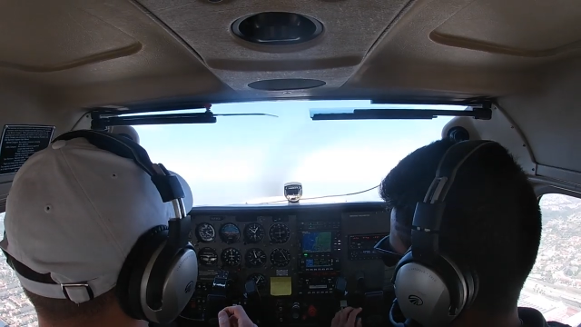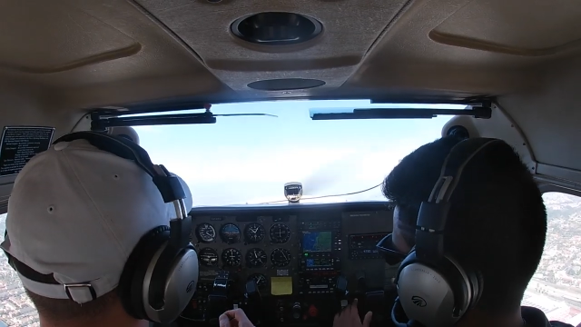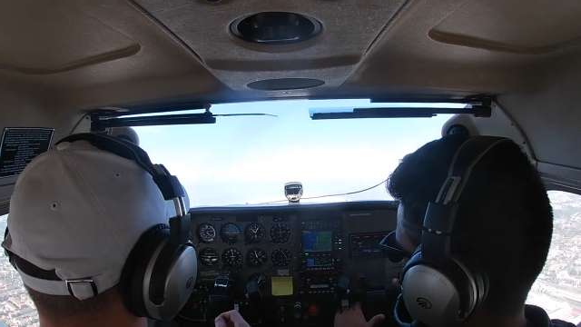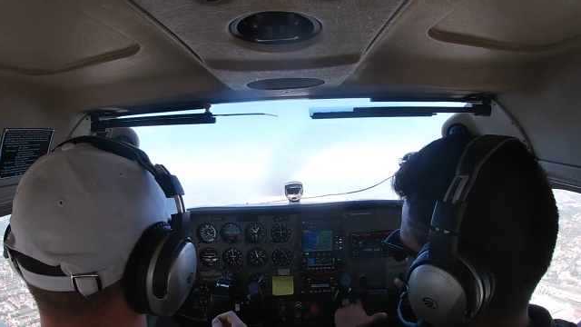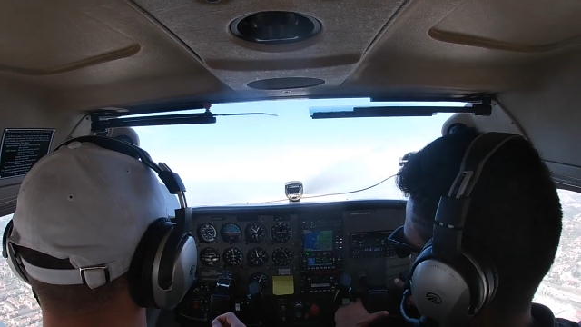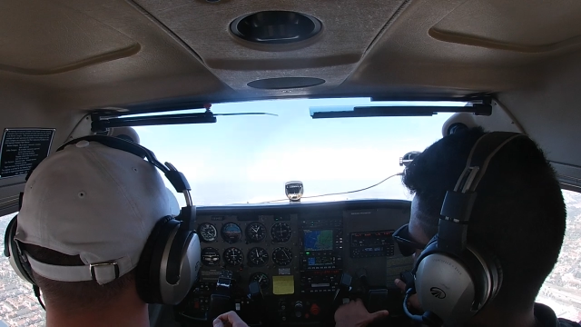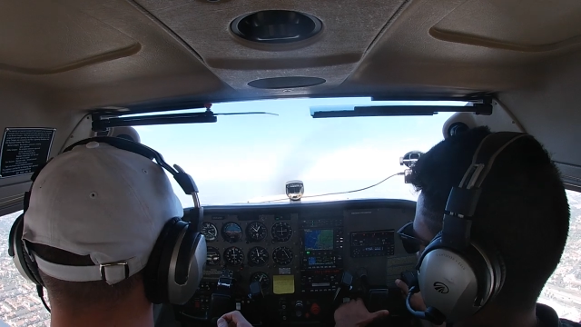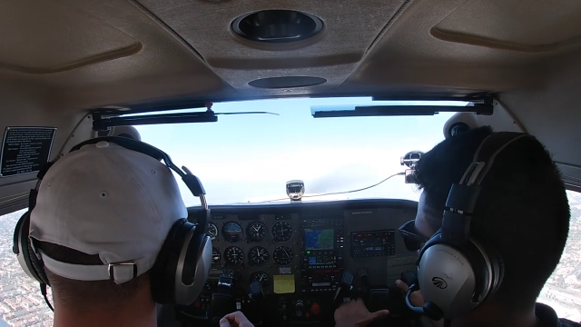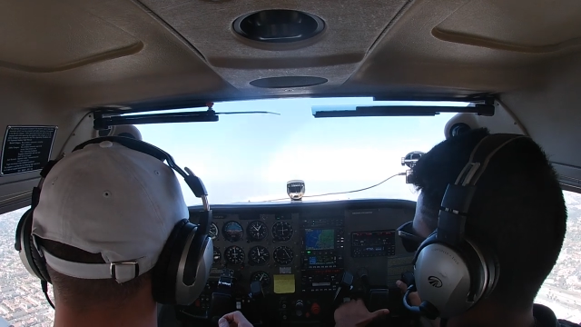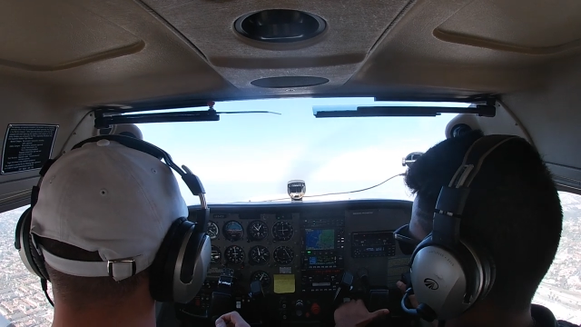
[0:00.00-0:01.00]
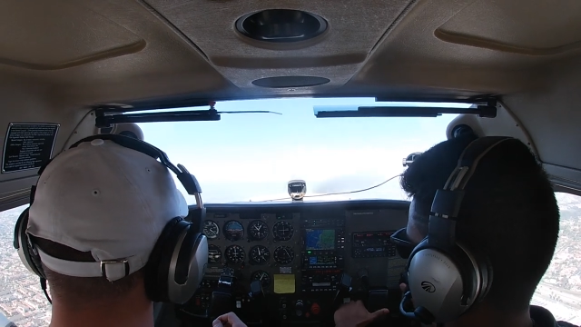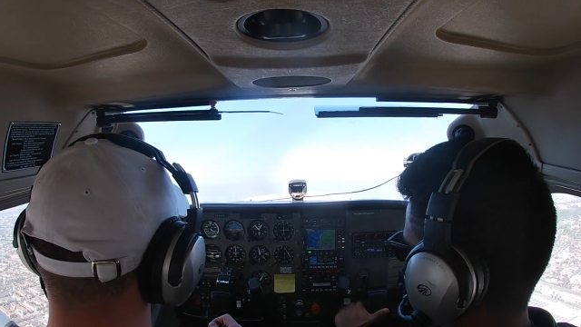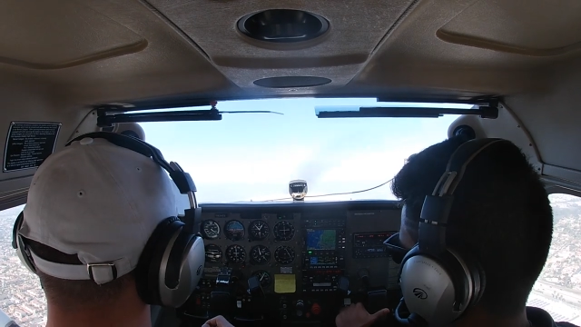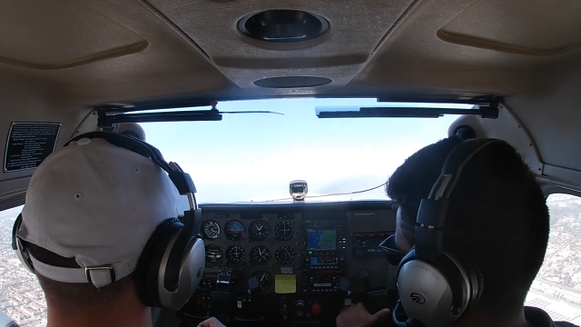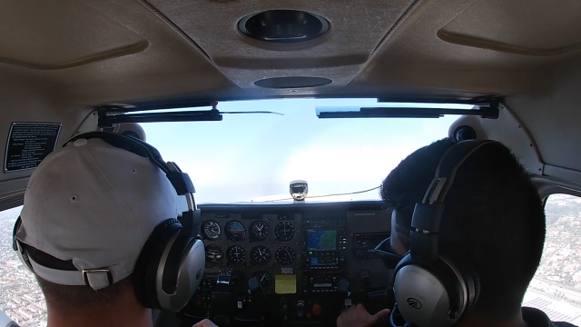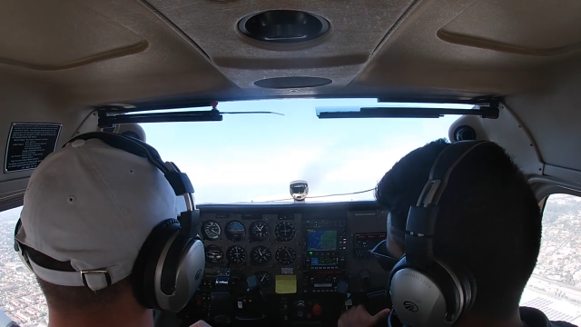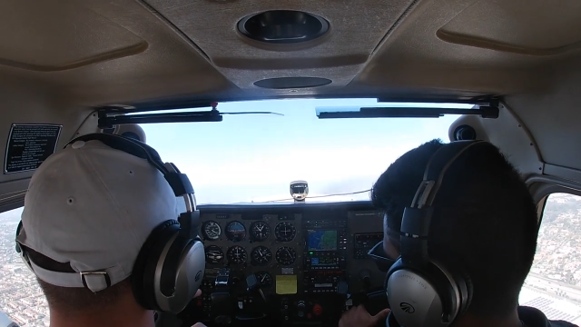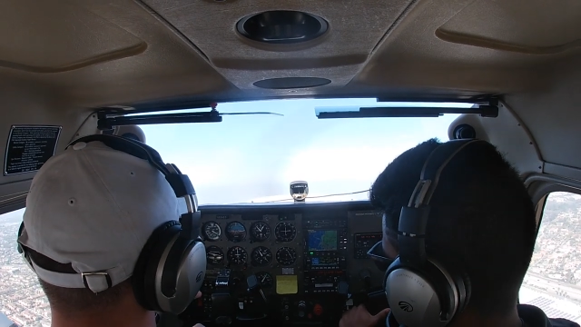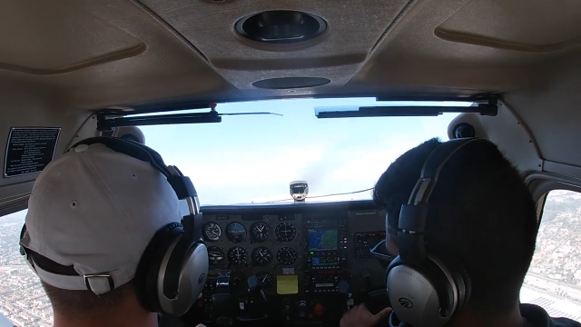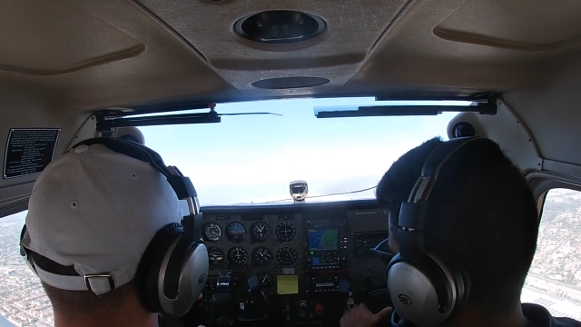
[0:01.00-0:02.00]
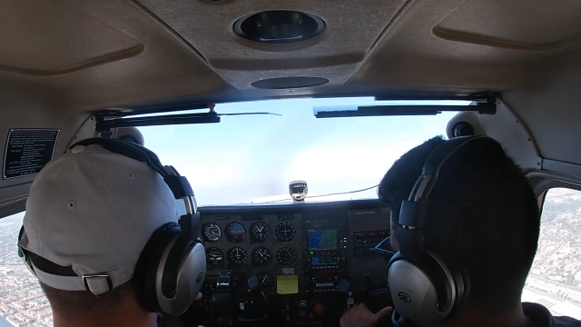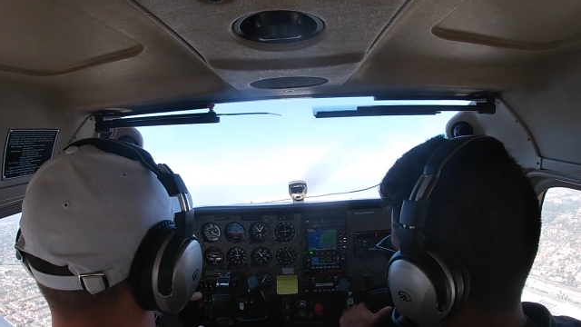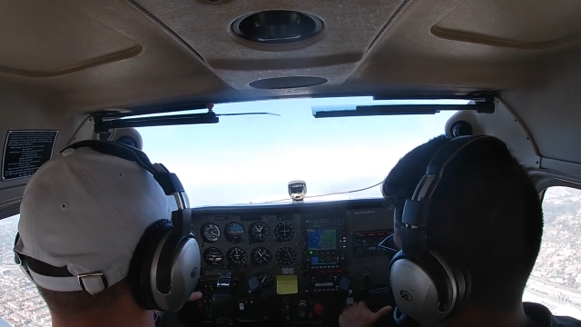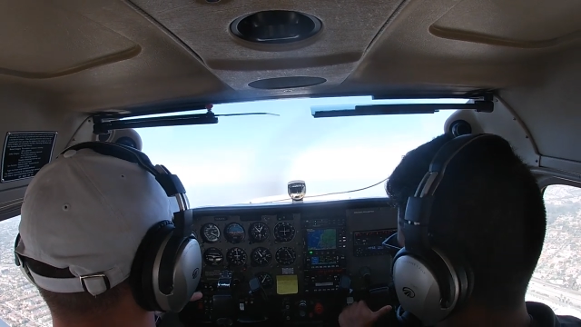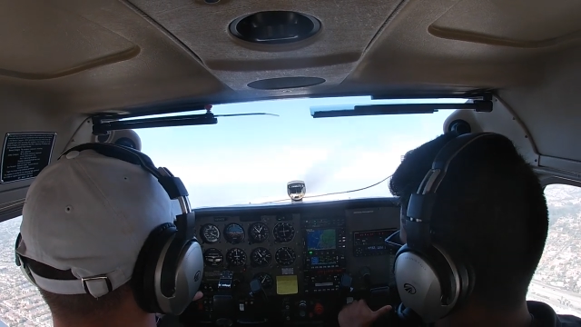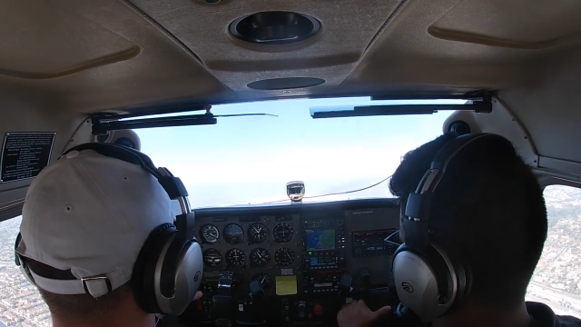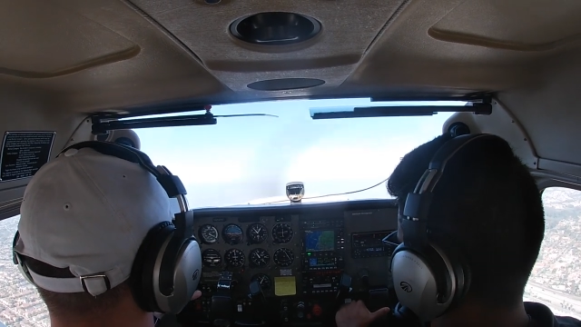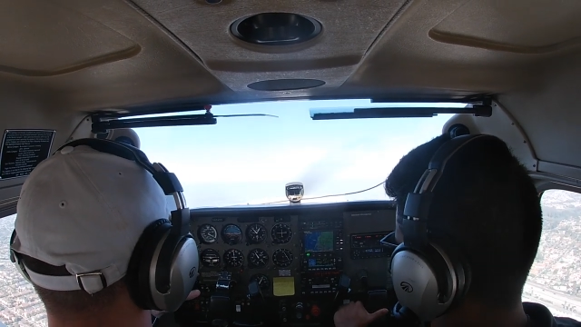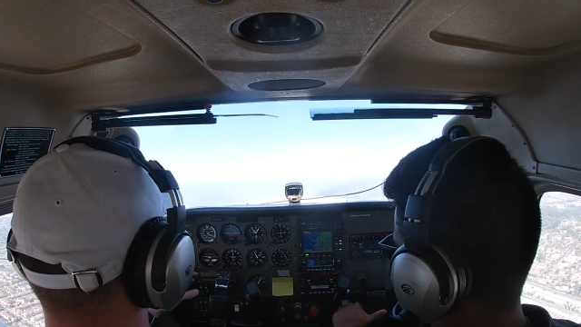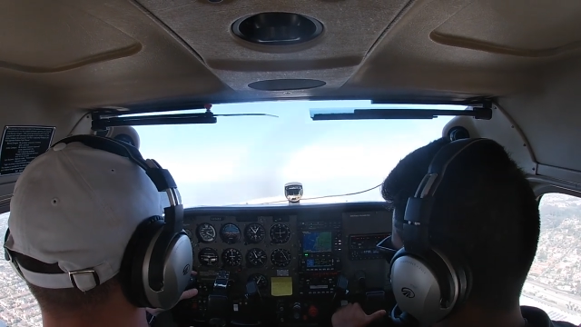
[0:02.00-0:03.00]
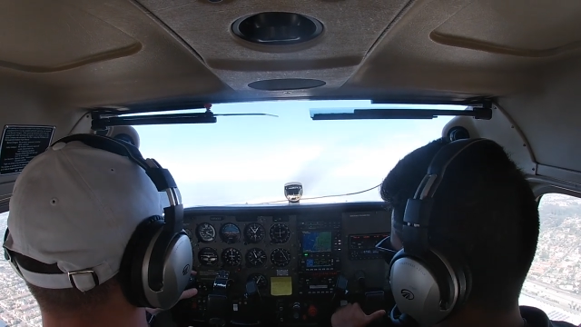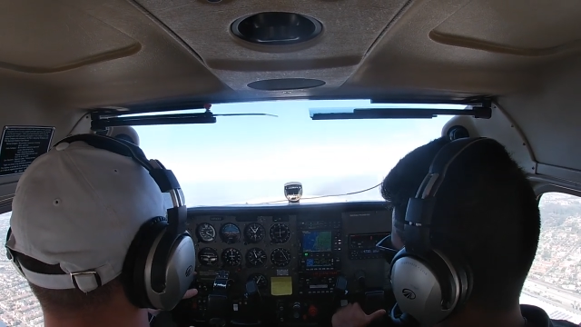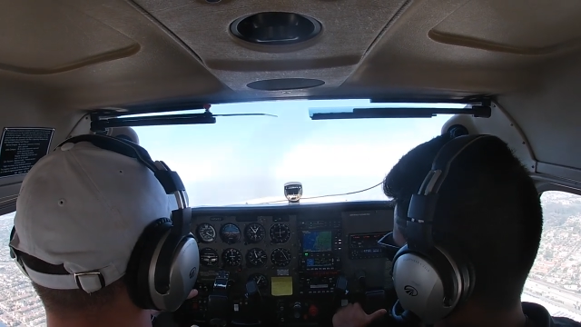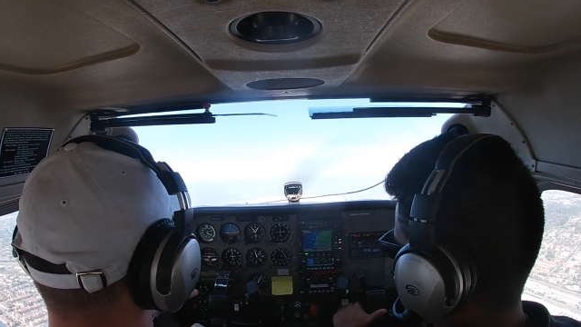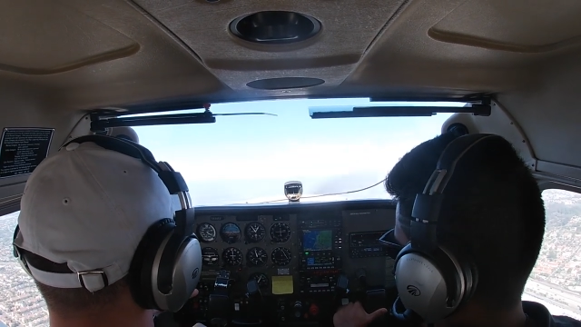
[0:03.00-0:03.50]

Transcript: Nobody's mouth can be seen.